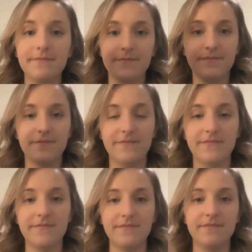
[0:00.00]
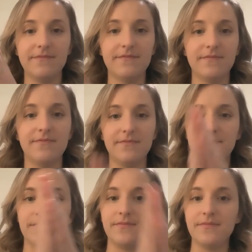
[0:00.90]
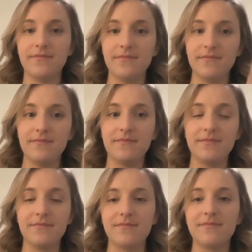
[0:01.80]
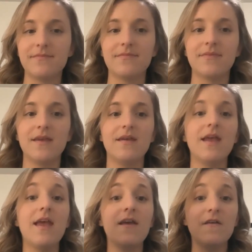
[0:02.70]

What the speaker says: Nobody speaks.